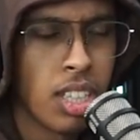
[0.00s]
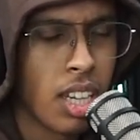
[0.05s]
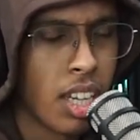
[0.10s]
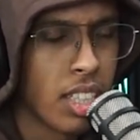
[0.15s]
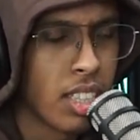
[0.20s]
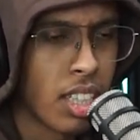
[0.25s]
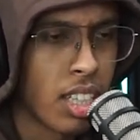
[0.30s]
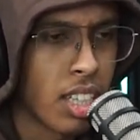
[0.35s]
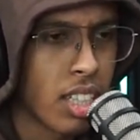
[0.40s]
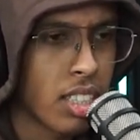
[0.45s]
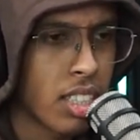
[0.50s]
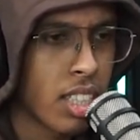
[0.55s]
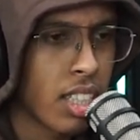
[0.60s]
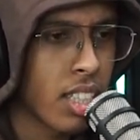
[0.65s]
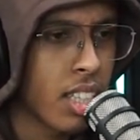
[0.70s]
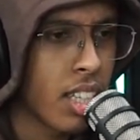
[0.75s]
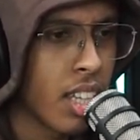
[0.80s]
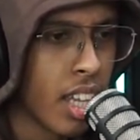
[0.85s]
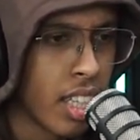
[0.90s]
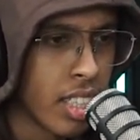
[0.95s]
Then
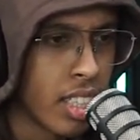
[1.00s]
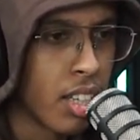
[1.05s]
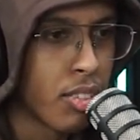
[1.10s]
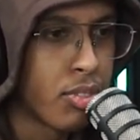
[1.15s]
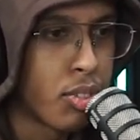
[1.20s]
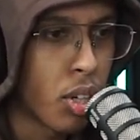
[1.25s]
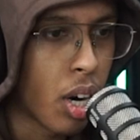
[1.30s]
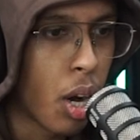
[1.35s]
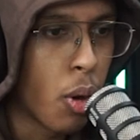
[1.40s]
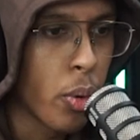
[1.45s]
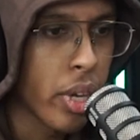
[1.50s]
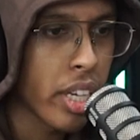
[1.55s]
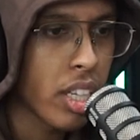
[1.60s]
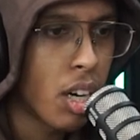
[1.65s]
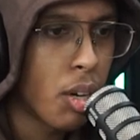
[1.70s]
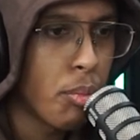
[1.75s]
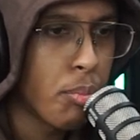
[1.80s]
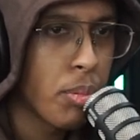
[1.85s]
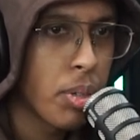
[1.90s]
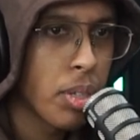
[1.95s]
nothing. Day four, I wake
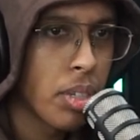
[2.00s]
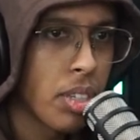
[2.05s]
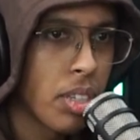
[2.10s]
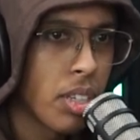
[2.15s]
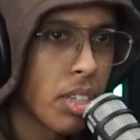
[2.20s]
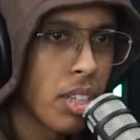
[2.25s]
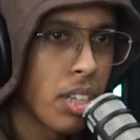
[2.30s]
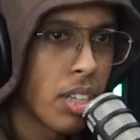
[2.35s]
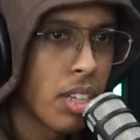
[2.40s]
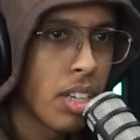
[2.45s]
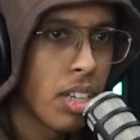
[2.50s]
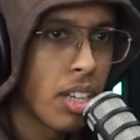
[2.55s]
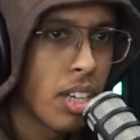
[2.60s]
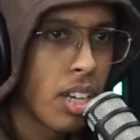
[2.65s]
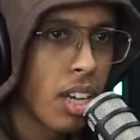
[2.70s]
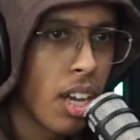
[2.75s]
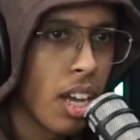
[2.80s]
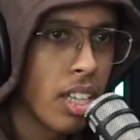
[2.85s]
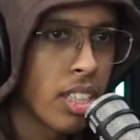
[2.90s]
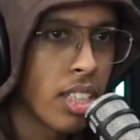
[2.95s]
up,
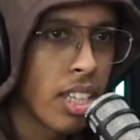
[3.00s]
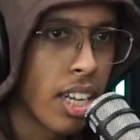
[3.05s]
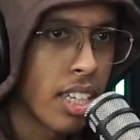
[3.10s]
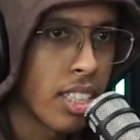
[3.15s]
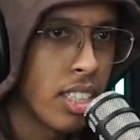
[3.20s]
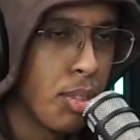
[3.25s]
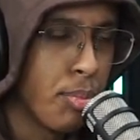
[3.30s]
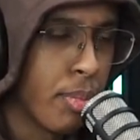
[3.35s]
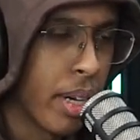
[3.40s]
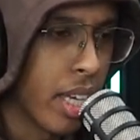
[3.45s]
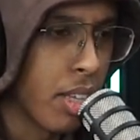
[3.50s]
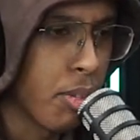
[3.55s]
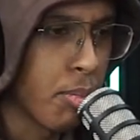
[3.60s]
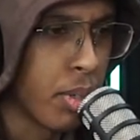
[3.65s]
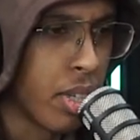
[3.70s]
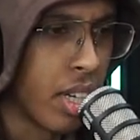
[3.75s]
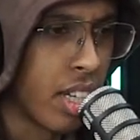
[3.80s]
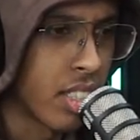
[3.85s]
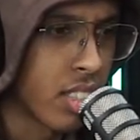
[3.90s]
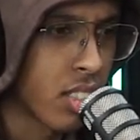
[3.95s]
and then I see my email
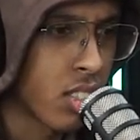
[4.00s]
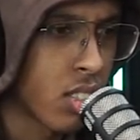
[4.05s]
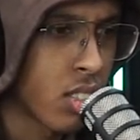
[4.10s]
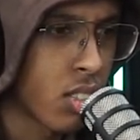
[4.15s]
has